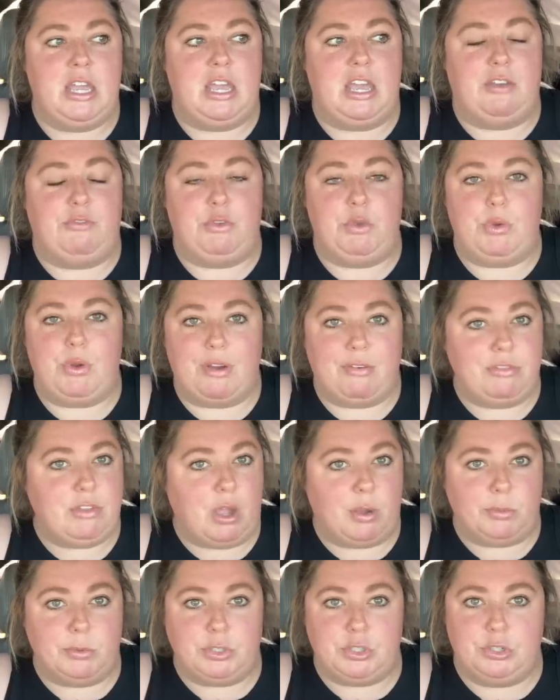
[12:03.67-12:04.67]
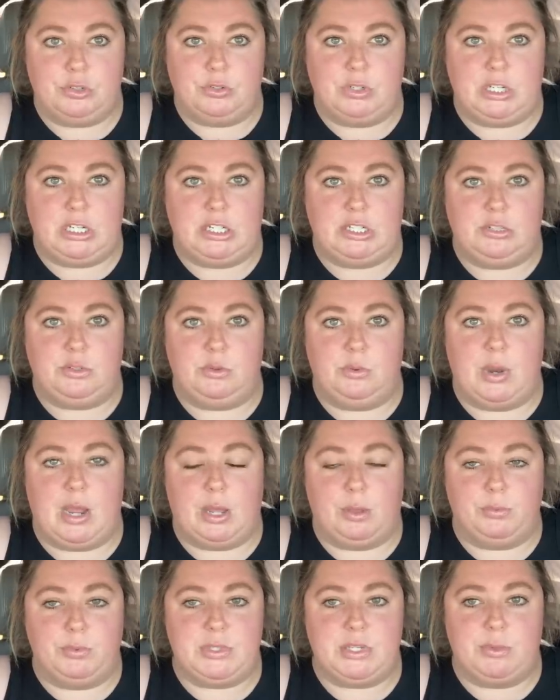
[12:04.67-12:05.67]
If you have the opportunity to
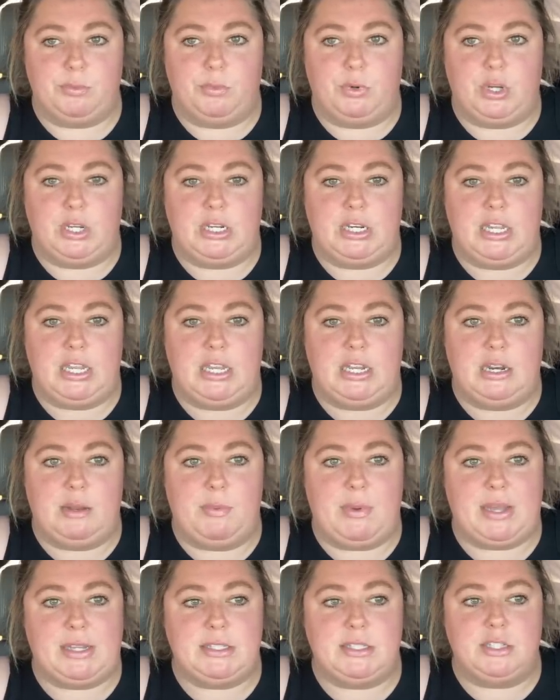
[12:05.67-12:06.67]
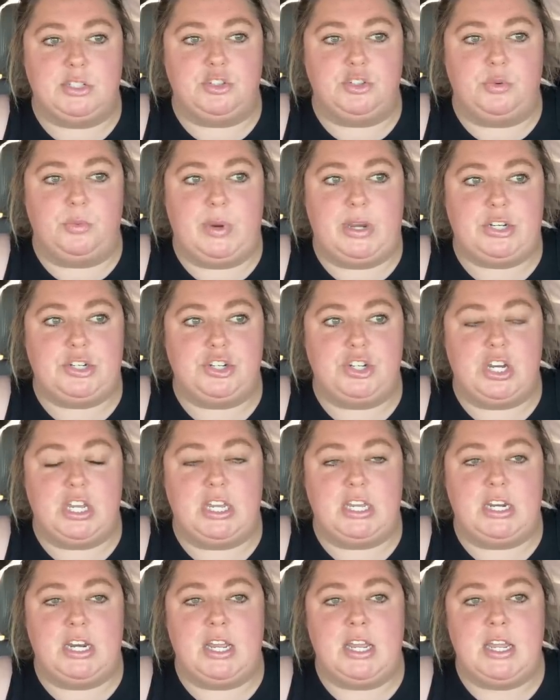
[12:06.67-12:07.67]
help someone in a bad
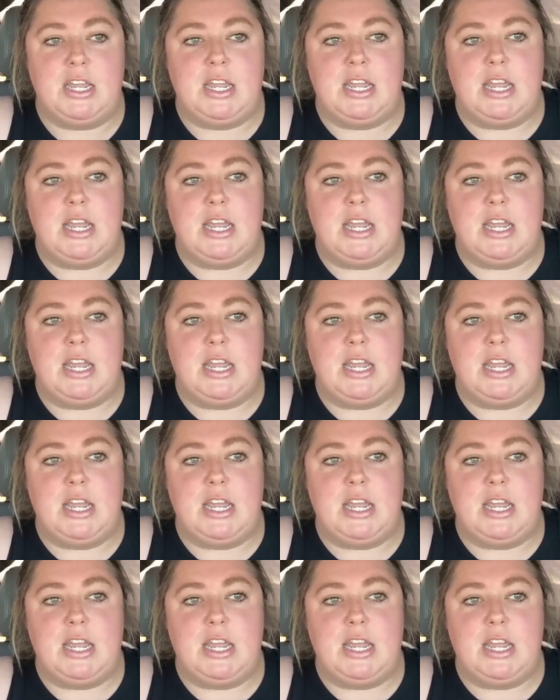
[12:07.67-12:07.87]
situation,